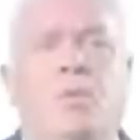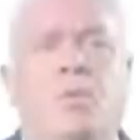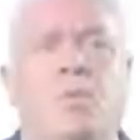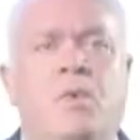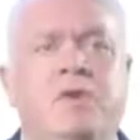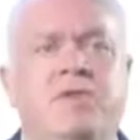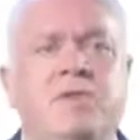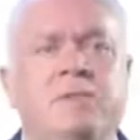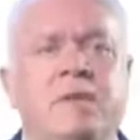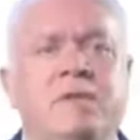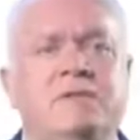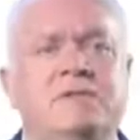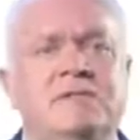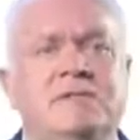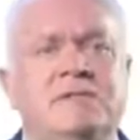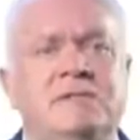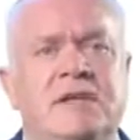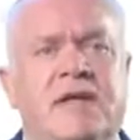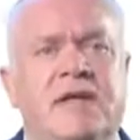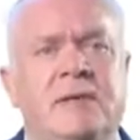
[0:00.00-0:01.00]
One of the most
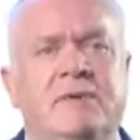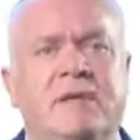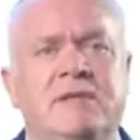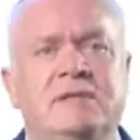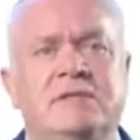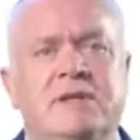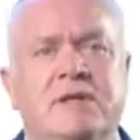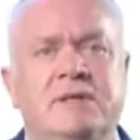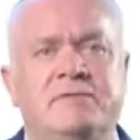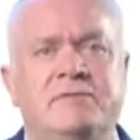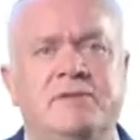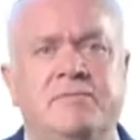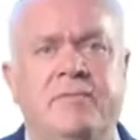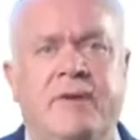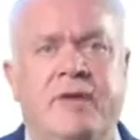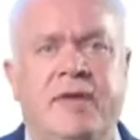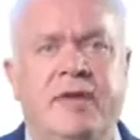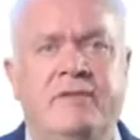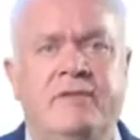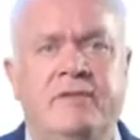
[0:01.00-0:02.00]
disabling types of
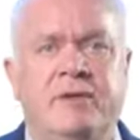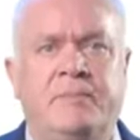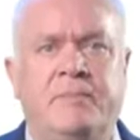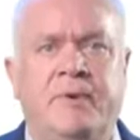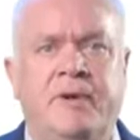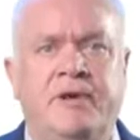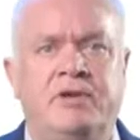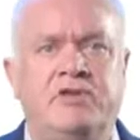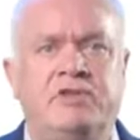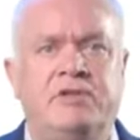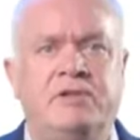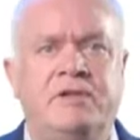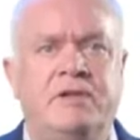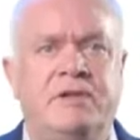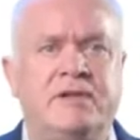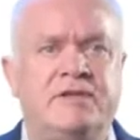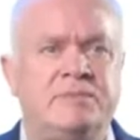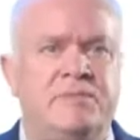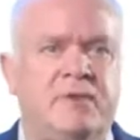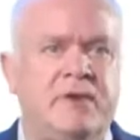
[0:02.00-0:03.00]
pain that a patient can
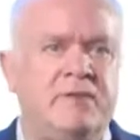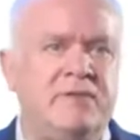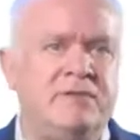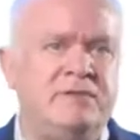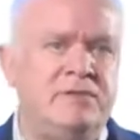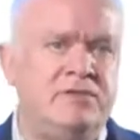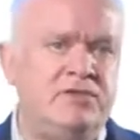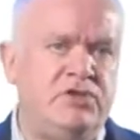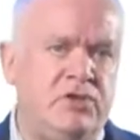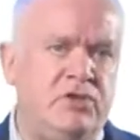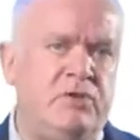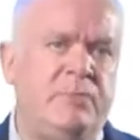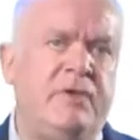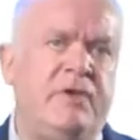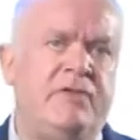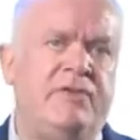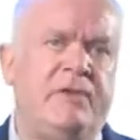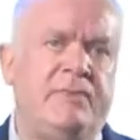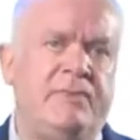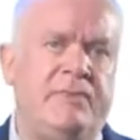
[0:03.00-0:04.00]
experience is
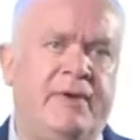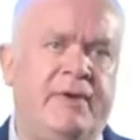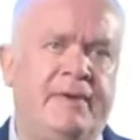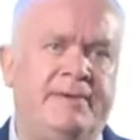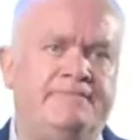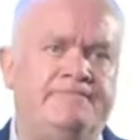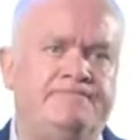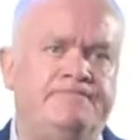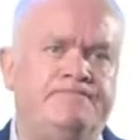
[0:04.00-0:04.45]
neuropathic pain.